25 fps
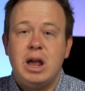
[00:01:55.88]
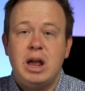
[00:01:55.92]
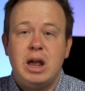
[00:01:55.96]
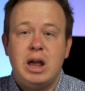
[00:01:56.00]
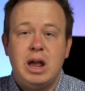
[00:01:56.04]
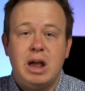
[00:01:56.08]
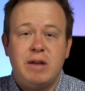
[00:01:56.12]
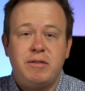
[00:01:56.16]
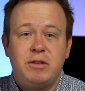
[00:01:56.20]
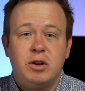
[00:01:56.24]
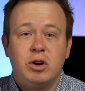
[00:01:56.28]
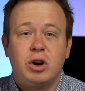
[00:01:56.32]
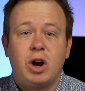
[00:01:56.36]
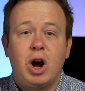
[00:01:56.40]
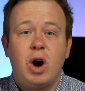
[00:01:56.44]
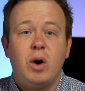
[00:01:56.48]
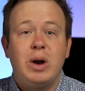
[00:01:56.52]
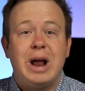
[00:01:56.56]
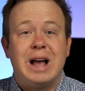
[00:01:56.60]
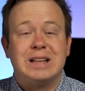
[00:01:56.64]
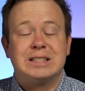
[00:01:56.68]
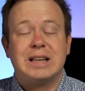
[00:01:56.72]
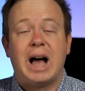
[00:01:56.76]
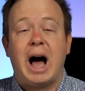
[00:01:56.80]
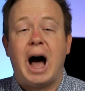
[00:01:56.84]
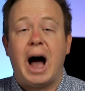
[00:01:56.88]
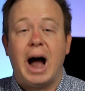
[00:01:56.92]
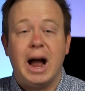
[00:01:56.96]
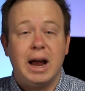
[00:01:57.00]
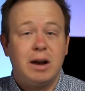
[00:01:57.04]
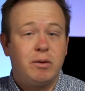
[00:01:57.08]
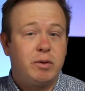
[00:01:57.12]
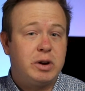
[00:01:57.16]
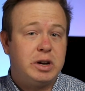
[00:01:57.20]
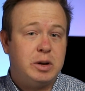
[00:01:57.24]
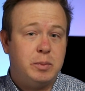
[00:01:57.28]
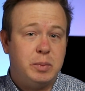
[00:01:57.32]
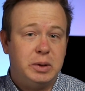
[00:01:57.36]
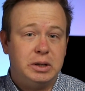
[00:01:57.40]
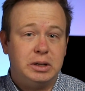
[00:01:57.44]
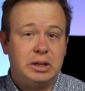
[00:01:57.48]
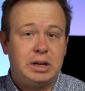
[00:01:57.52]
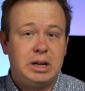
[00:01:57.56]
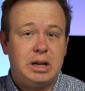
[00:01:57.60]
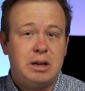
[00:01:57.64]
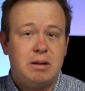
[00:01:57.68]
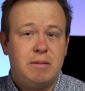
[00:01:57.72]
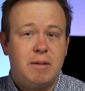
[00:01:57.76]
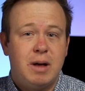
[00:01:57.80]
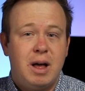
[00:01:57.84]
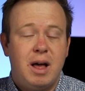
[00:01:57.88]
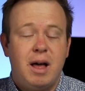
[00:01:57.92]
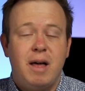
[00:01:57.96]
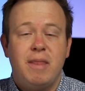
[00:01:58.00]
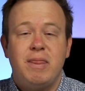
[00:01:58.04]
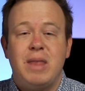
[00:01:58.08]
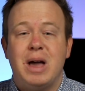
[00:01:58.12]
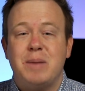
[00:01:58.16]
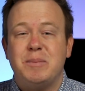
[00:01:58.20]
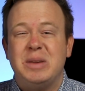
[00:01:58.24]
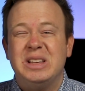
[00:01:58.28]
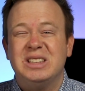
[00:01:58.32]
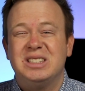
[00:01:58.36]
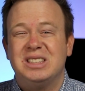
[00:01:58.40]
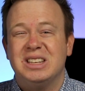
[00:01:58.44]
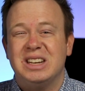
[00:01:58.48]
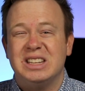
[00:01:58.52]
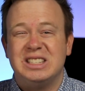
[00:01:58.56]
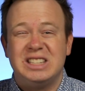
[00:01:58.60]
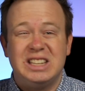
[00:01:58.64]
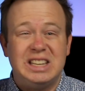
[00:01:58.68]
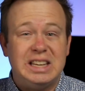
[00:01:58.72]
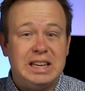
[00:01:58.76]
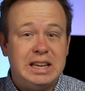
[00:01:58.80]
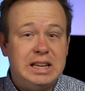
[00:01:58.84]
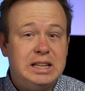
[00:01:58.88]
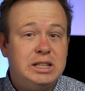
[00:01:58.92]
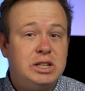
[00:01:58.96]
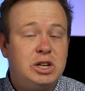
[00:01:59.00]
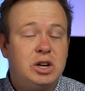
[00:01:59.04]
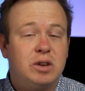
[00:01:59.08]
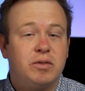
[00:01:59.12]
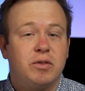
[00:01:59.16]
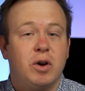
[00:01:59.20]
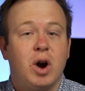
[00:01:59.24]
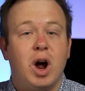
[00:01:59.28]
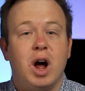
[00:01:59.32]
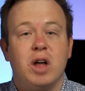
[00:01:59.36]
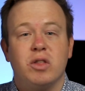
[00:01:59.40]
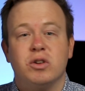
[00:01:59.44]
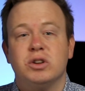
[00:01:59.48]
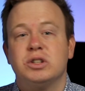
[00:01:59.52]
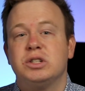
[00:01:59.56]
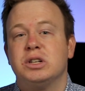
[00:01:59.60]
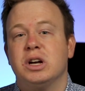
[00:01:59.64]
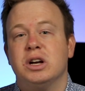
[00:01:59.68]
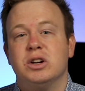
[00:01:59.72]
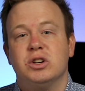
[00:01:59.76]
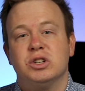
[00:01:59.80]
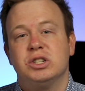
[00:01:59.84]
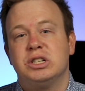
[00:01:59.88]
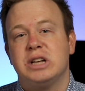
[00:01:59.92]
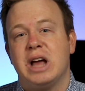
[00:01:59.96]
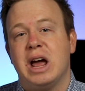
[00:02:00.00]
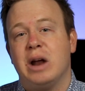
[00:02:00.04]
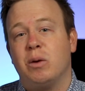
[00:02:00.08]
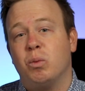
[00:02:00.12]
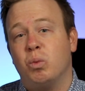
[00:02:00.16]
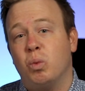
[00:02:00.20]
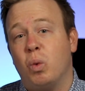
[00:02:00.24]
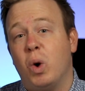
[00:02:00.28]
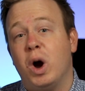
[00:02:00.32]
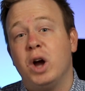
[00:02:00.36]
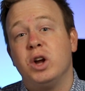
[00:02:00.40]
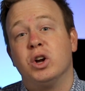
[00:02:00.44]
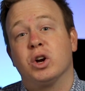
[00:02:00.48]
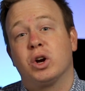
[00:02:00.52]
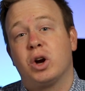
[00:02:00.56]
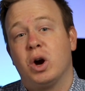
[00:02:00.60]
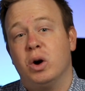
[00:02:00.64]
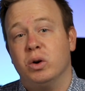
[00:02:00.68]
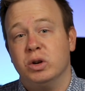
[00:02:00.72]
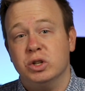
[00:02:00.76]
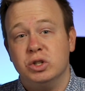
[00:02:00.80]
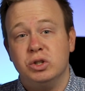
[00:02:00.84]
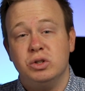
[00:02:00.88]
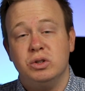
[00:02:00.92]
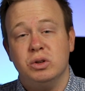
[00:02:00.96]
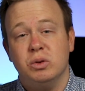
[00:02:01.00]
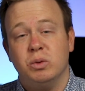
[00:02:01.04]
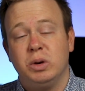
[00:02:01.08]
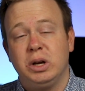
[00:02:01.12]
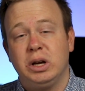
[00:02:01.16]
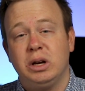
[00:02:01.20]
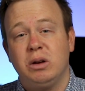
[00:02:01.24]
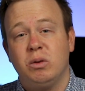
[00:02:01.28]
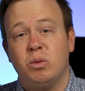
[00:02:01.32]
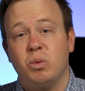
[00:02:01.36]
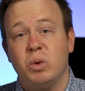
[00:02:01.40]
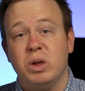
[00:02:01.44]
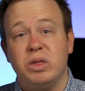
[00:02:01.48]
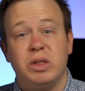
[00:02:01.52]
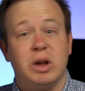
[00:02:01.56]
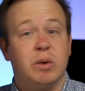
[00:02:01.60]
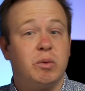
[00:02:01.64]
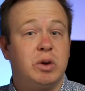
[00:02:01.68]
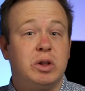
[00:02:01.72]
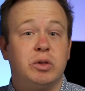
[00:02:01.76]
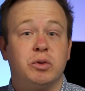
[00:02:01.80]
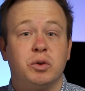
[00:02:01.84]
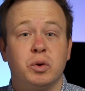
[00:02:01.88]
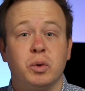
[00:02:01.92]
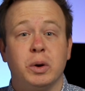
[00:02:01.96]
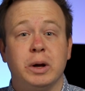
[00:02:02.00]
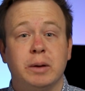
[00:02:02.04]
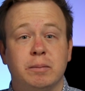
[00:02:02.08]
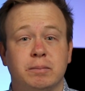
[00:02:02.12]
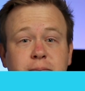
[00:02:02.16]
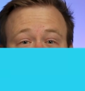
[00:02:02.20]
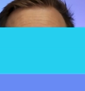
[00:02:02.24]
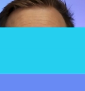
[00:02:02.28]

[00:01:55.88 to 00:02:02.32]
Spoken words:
If your code has high readability, that means that it's easier for others to understand what your code is doing when they read through it.